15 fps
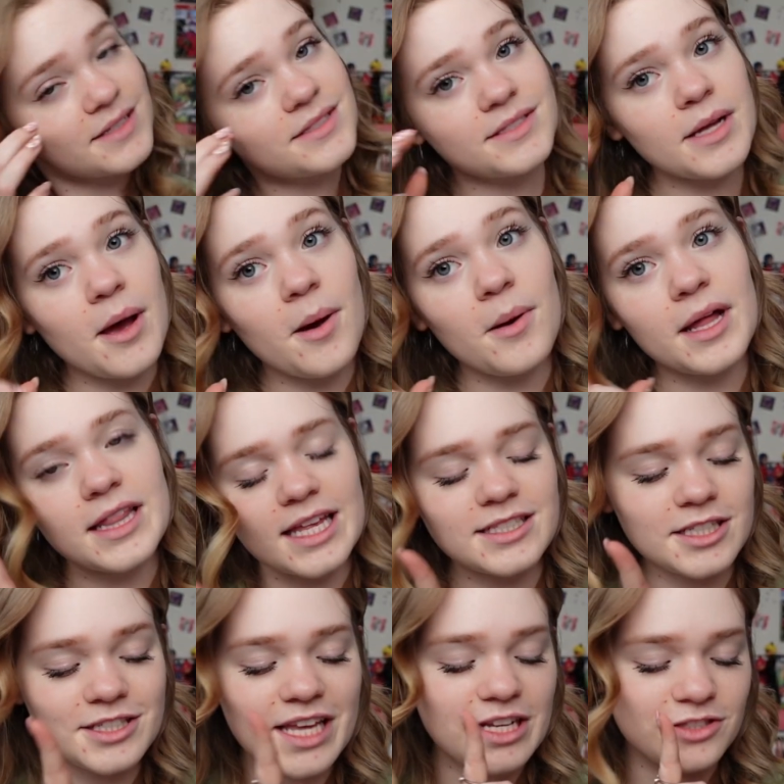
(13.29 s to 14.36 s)
So let's
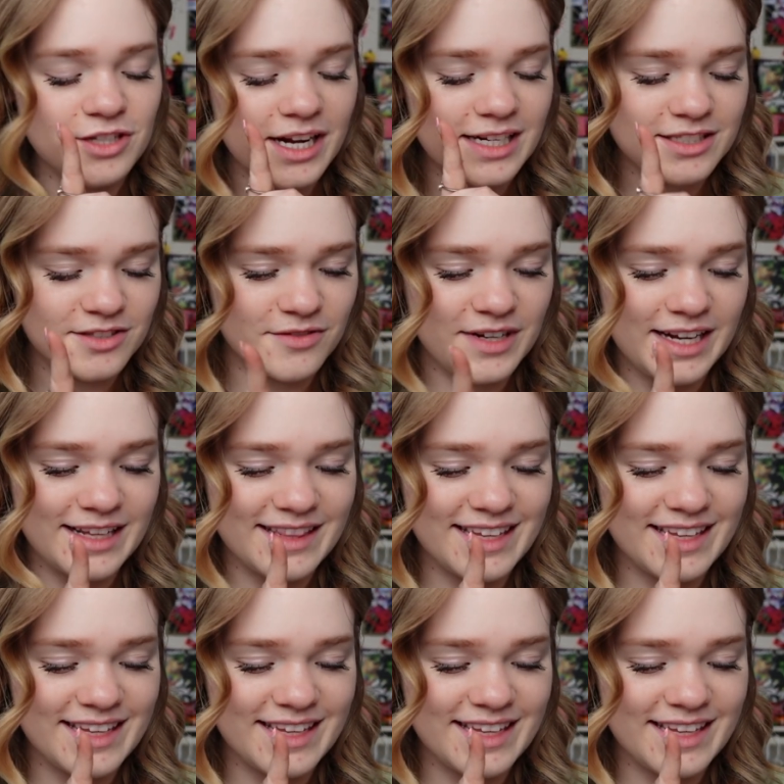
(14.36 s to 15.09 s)
just get straight into reading